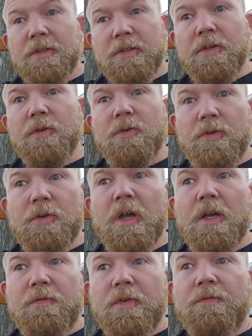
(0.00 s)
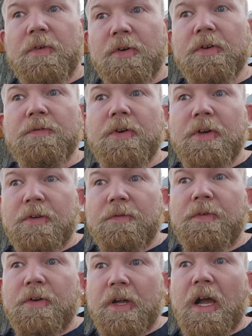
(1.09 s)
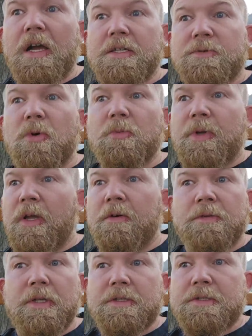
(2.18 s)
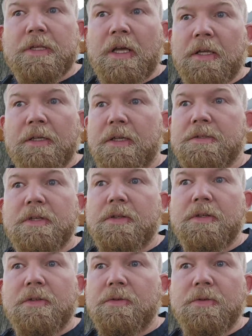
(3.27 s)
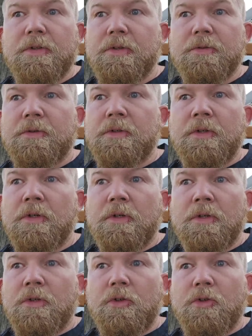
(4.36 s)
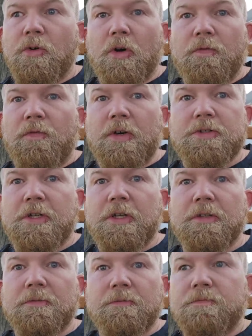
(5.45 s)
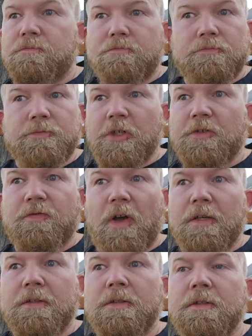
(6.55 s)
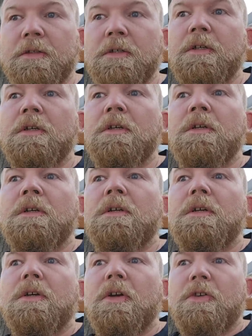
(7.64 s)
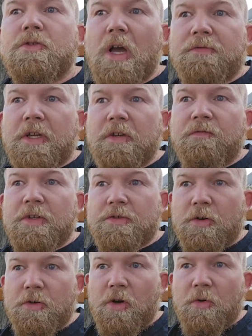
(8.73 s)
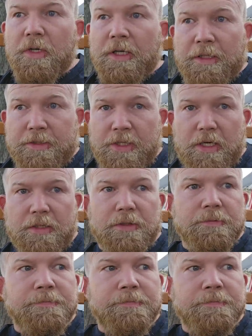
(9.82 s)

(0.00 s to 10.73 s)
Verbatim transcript: You you have a very, very, very high sperm count. It's not, it has nothing to do with you. You are functioning just fine. So I have to convince her to go in and get checked.